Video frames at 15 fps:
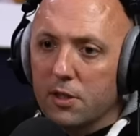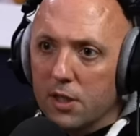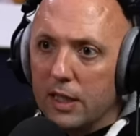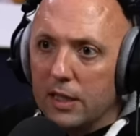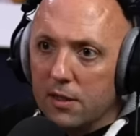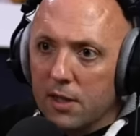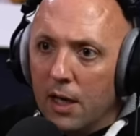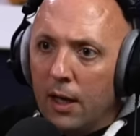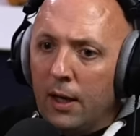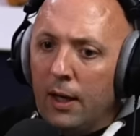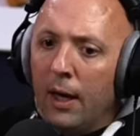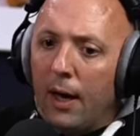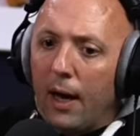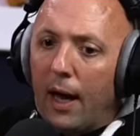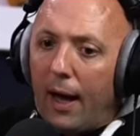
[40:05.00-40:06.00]
he's saying is
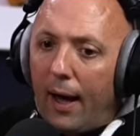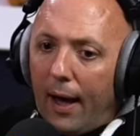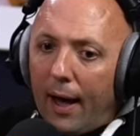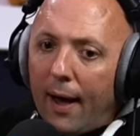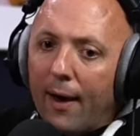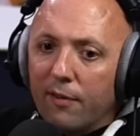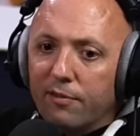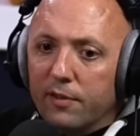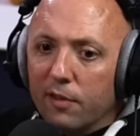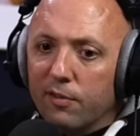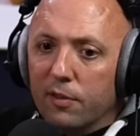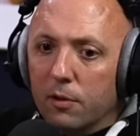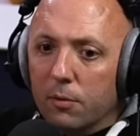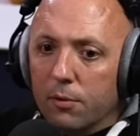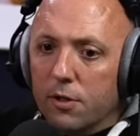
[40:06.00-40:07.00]
I have
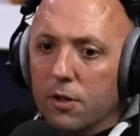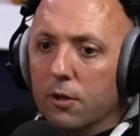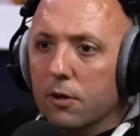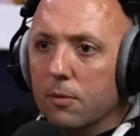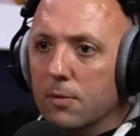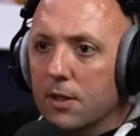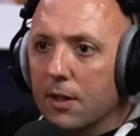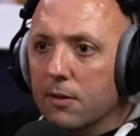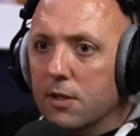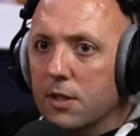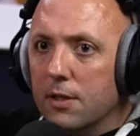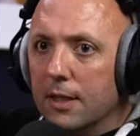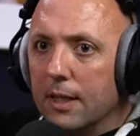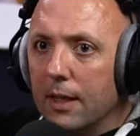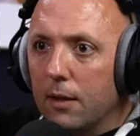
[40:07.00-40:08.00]
difficult
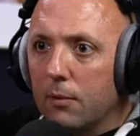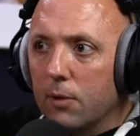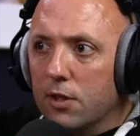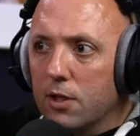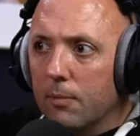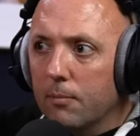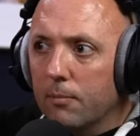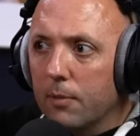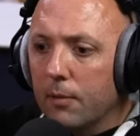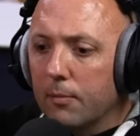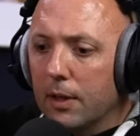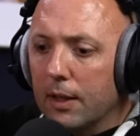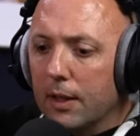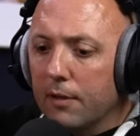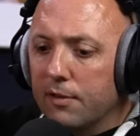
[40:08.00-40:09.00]
circumstances again, which I'm
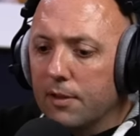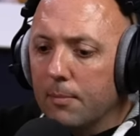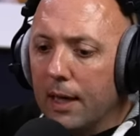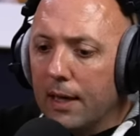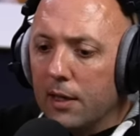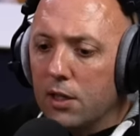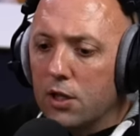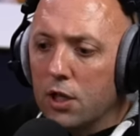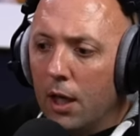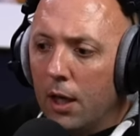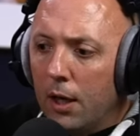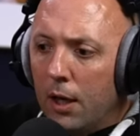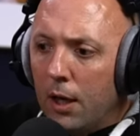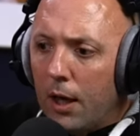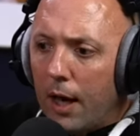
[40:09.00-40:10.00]
going to have to manage.
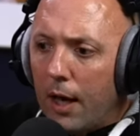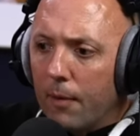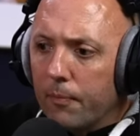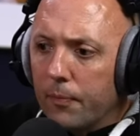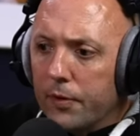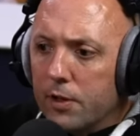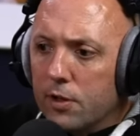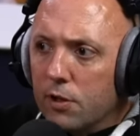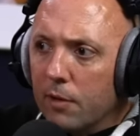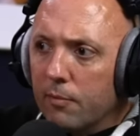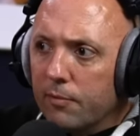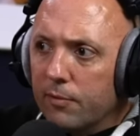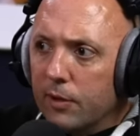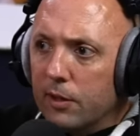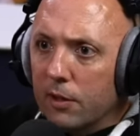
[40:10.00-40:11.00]
So
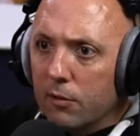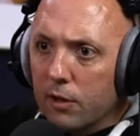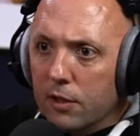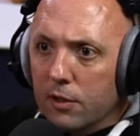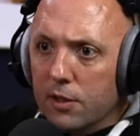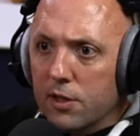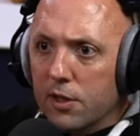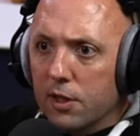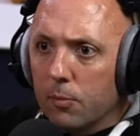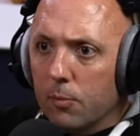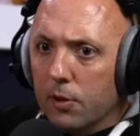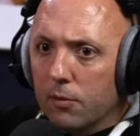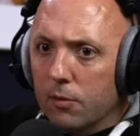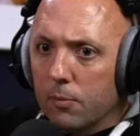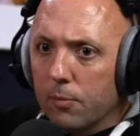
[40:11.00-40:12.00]
I'm fairly realistic
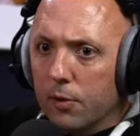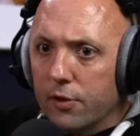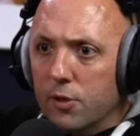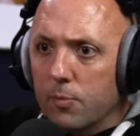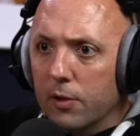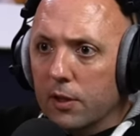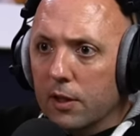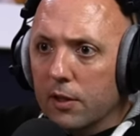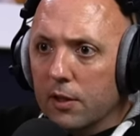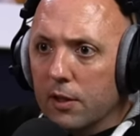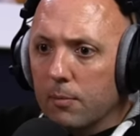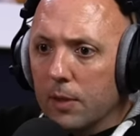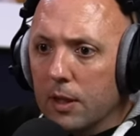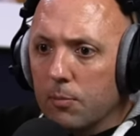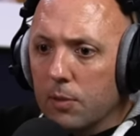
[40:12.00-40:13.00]
about the possibility that
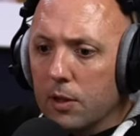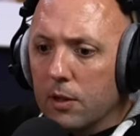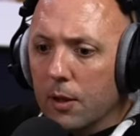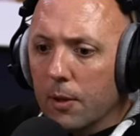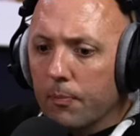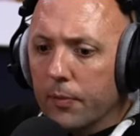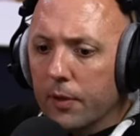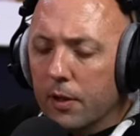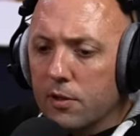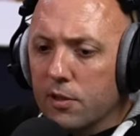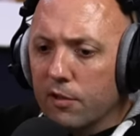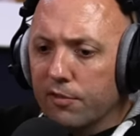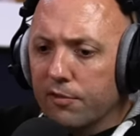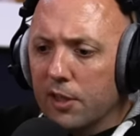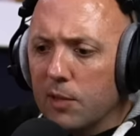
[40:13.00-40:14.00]
it might be a
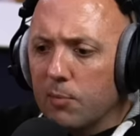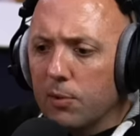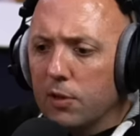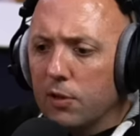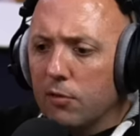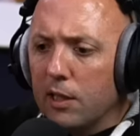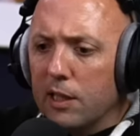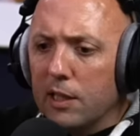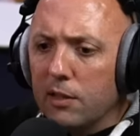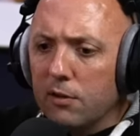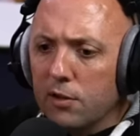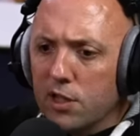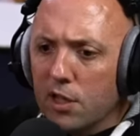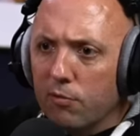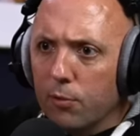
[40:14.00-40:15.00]
tough night. But you're right, he
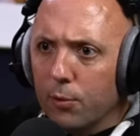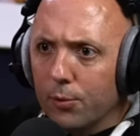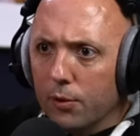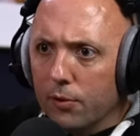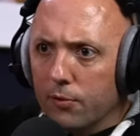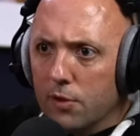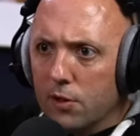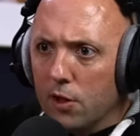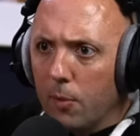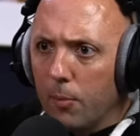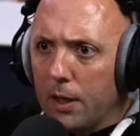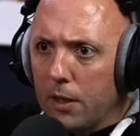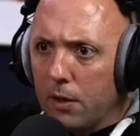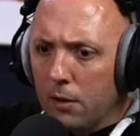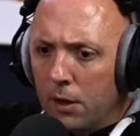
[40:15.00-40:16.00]
does have Rodon to come
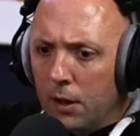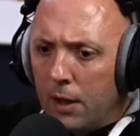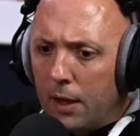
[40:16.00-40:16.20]
in.